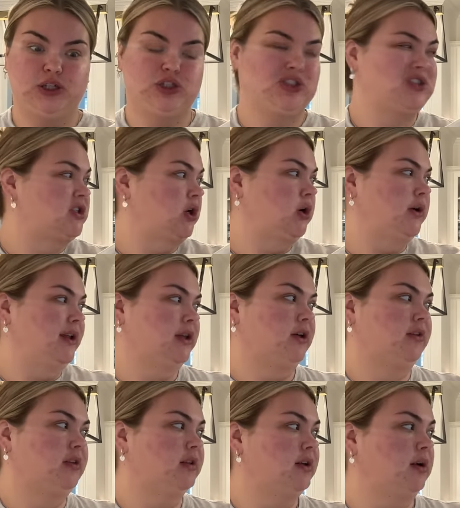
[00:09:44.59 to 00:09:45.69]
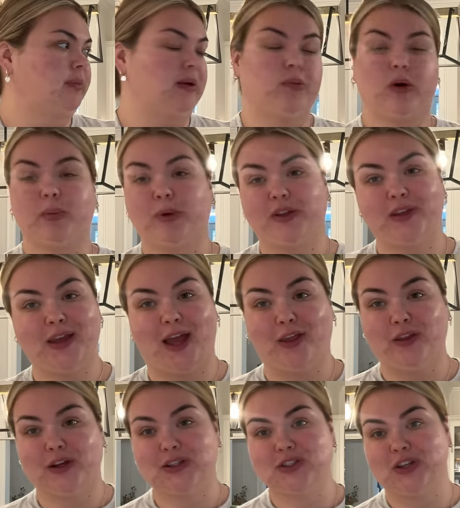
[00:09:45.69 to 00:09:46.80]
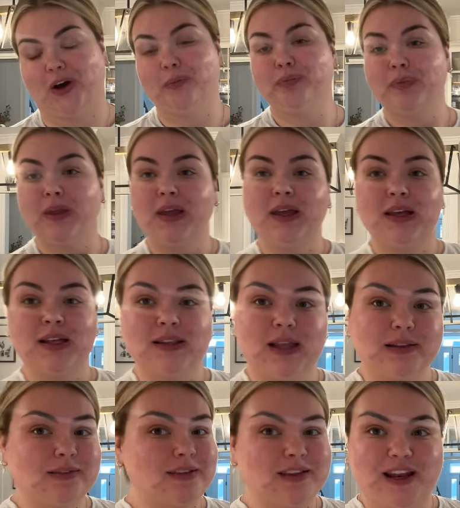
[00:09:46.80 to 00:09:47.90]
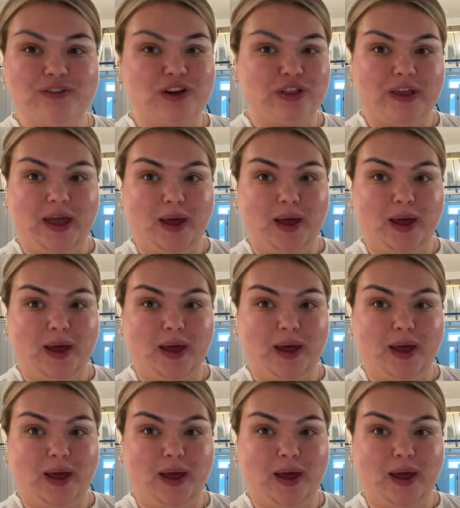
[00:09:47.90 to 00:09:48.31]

just so it looks a little bit more put together. So let's set everything